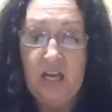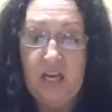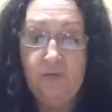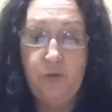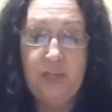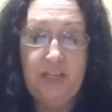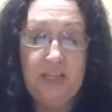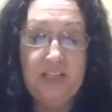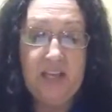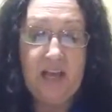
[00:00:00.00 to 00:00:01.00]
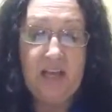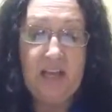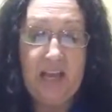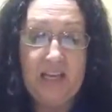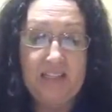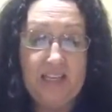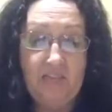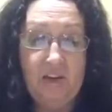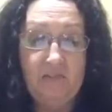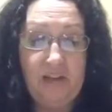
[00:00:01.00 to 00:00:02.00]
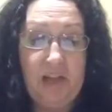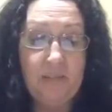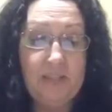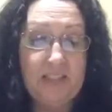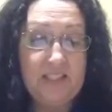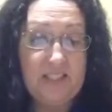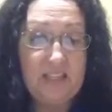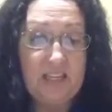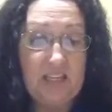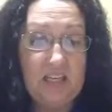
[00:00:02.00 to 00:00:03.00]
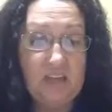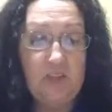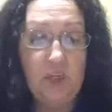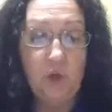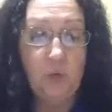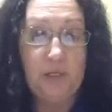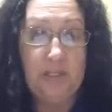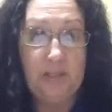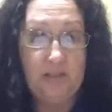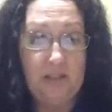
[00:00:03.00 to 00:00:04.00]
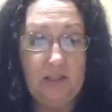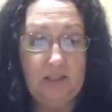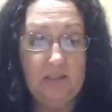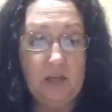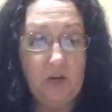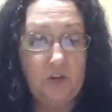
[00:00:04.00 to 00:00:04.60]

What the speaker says: If you can identify vitamin C in the ingredient list, Dr.